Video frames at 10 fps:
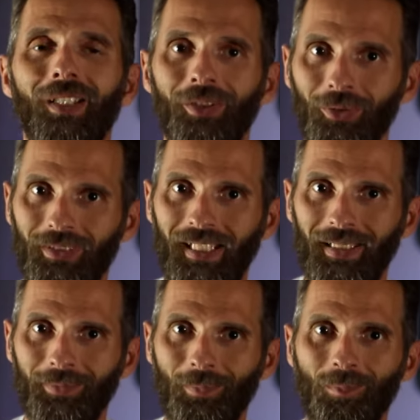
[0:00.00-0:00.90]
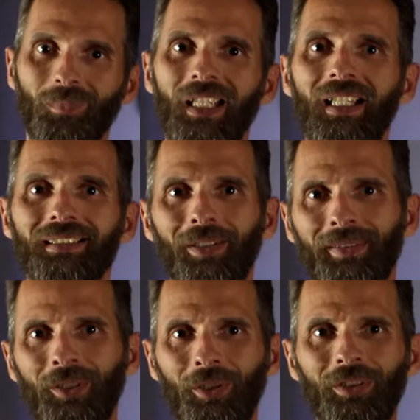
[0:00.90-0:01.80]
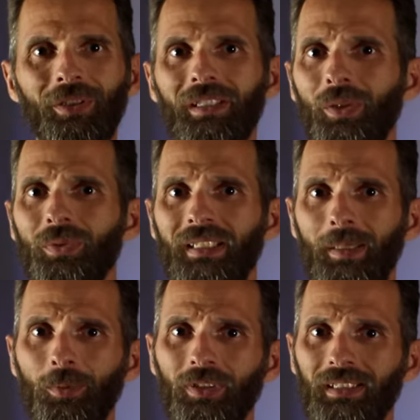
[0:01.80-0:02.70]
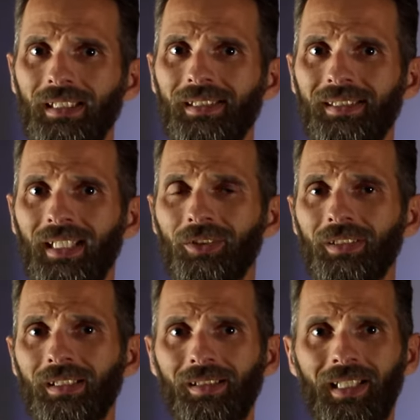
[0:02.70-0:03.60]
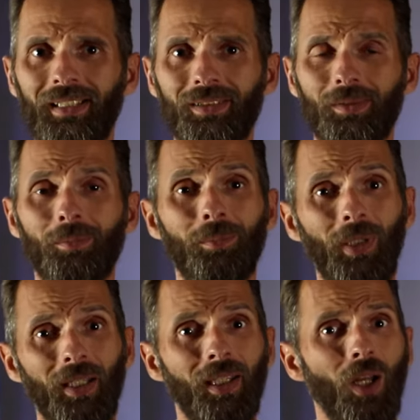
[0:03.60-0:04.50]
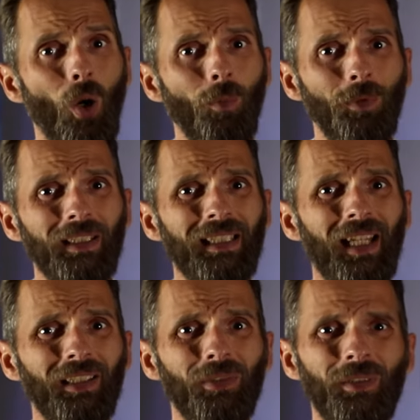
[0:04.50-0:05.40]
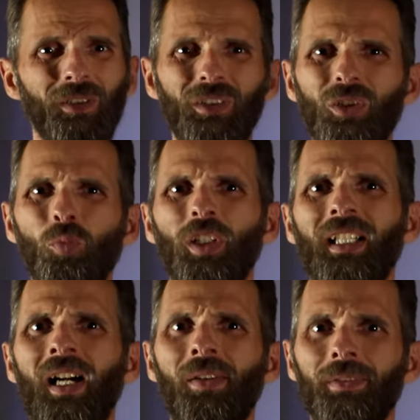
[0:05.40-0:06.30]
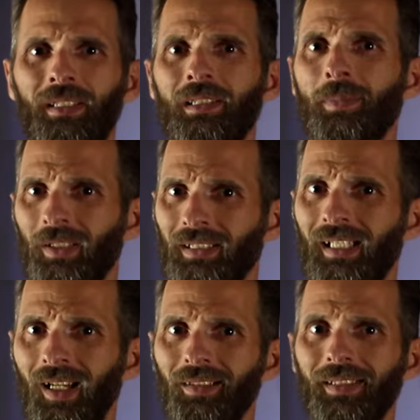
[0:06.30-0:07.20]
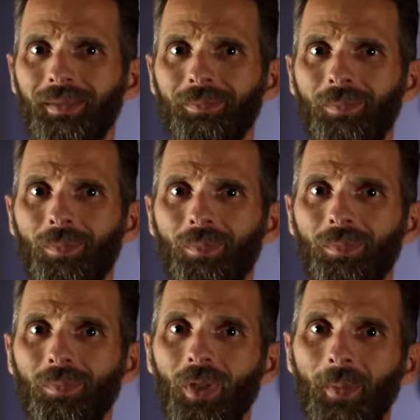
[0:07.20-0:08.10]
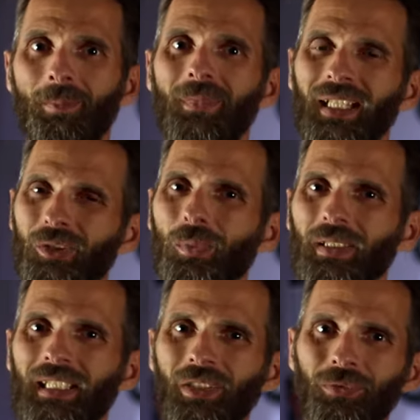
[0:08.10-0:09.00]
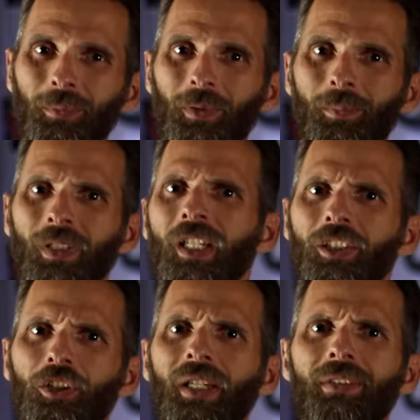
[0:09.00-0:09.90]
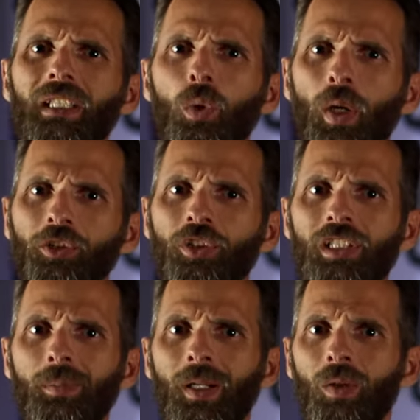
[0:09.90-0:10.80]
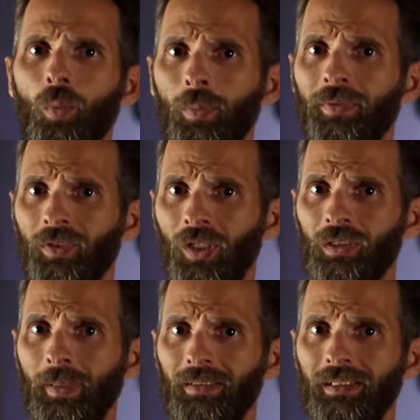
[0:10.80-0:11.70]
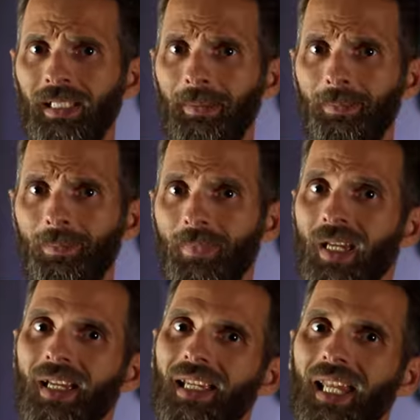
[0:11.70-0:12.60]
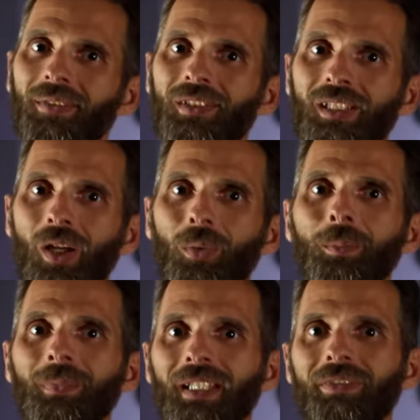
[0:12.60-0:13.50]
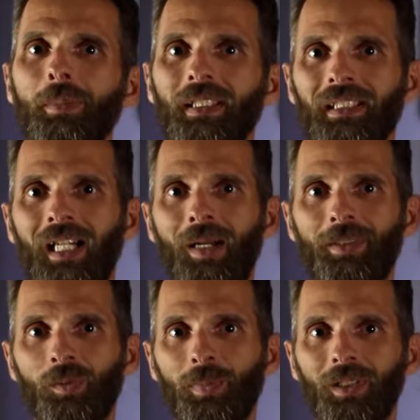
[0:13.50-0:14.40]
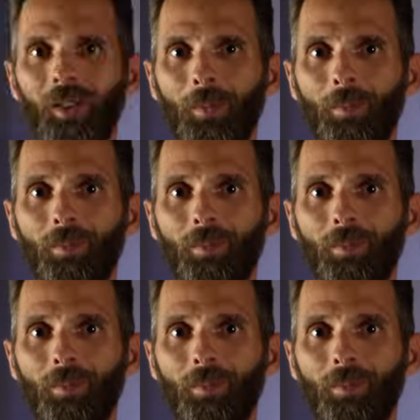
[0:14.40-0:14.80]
Okay, now I know you're going to go deeper into this standard in class, but hopefully now you feel a little more confident about the content. But I do want to hear from you. Do you have any questions about what we've talked about today? If so, leave them in the comments below.